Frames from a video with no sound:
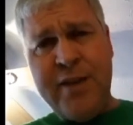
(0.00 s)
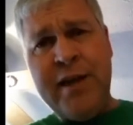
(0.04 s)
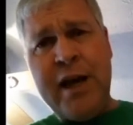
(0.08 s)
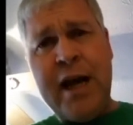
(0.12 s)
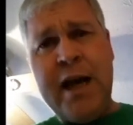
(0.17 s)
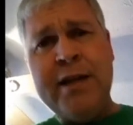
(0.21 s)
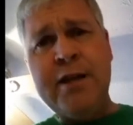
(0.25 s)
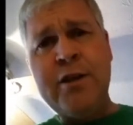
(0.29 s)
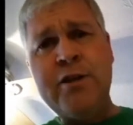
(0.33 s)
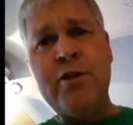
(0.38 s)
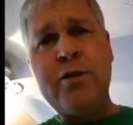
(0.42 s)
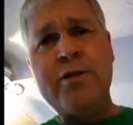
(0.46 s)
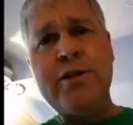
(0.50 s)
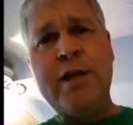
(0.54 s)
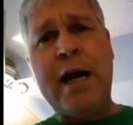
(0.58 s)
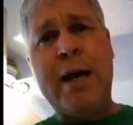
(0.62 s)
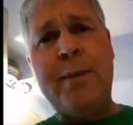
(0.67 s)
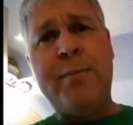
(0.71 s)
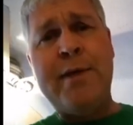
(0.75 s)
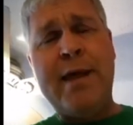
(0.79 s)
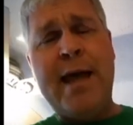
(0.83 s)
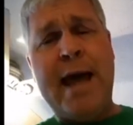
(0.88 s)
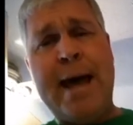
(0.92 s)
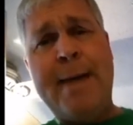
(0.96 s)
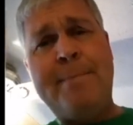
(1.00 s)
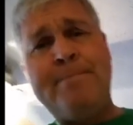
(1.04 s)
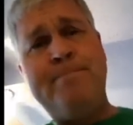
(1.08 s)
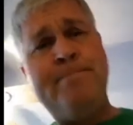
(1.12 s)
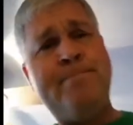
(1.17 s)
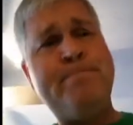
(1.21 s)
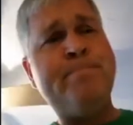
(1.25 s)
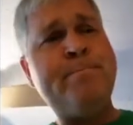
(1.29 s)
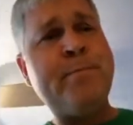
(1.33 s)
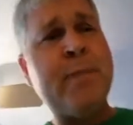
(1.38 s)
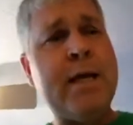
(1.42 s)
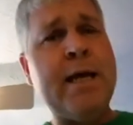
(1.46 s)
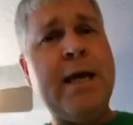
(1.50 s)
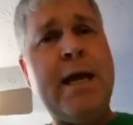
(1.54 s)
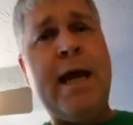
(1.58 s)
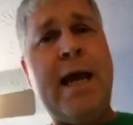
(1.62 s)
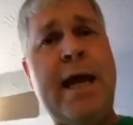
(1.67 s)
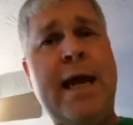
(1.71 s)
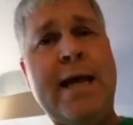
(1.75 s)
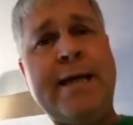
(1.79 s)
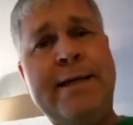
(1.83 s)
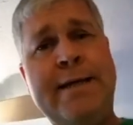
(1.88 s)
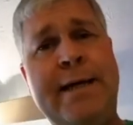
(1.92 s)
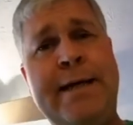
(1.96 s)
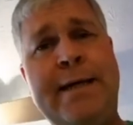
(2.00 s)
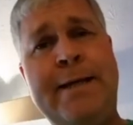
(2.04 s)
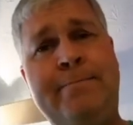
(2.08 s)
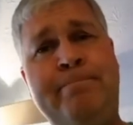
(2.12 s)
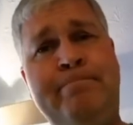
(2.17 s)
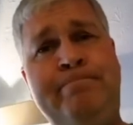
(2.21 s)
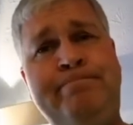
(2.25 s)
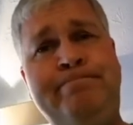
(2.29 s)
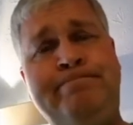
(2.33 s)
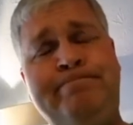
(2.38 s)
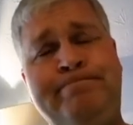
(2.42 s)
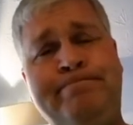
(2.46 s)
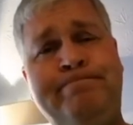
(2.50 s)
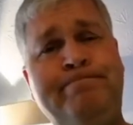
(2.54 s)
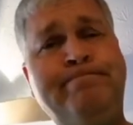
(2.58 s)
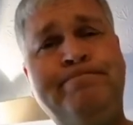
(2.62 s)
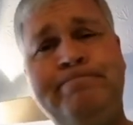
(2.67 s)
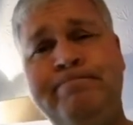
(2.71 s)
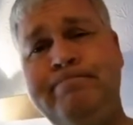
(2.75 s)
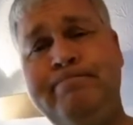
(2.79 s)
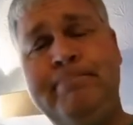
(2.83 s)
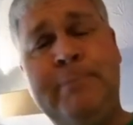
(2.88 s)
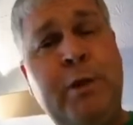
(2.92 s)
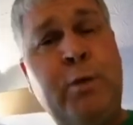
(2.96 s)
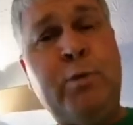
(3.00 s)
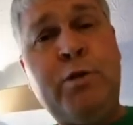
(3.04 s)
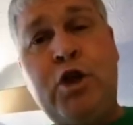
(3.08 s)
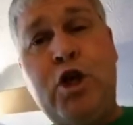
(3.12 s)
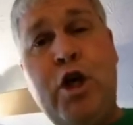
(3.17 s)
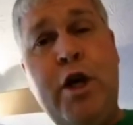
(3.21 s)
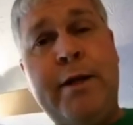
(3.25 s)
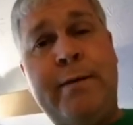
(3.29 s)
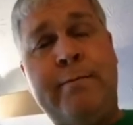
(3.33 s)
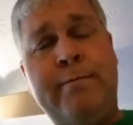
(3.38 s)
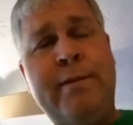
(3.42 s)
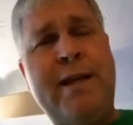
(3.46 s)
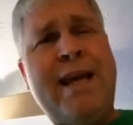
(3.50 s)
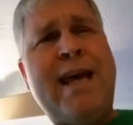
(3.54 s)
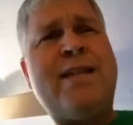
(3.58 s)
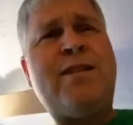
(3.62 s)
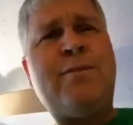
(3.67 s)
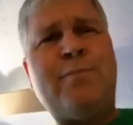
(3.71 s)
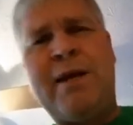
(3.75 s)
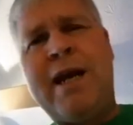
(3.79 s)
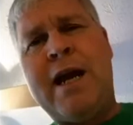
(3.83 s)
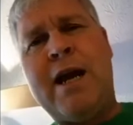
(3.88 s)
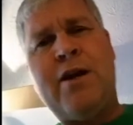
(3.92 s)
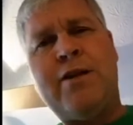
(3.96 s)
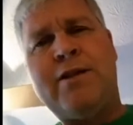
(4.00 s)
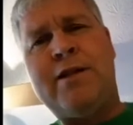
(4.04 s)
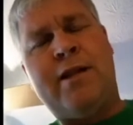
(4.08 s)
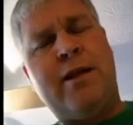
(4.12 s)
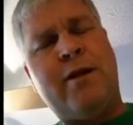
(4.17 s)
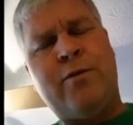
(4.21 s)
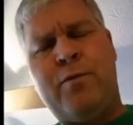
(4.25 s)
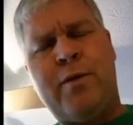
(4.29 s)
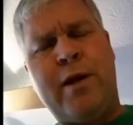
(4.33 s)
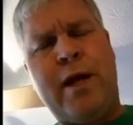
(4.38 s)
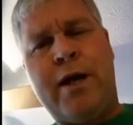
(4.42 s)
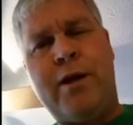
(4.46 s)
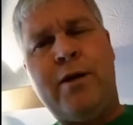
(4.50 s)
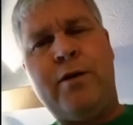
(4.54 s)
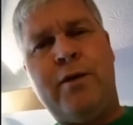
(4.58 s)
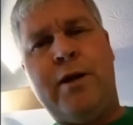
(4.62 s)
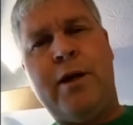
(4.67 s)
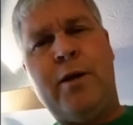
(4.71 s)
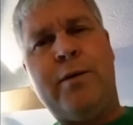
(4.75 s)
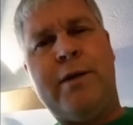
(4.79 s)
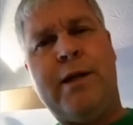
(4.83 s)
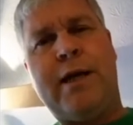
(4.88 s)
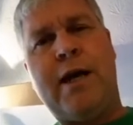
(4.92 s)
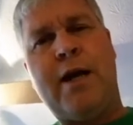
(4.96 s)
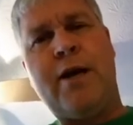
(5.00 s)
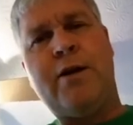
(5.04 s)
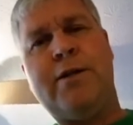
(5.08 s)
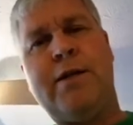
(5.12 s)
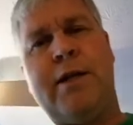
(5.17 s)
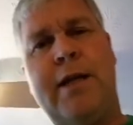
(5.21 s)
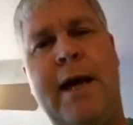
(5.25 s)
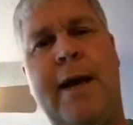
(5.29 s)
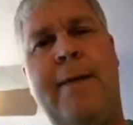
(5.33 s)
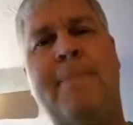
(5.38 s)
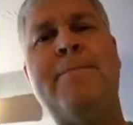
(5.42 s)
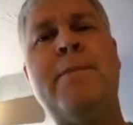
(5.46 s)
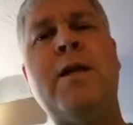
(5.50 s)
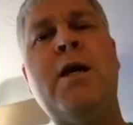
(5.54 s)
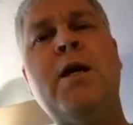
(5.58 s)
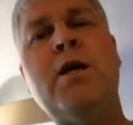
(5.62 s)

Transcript: onions on top of that, and it was good. They had some carrots in there. We're not going to deal with the carrots today.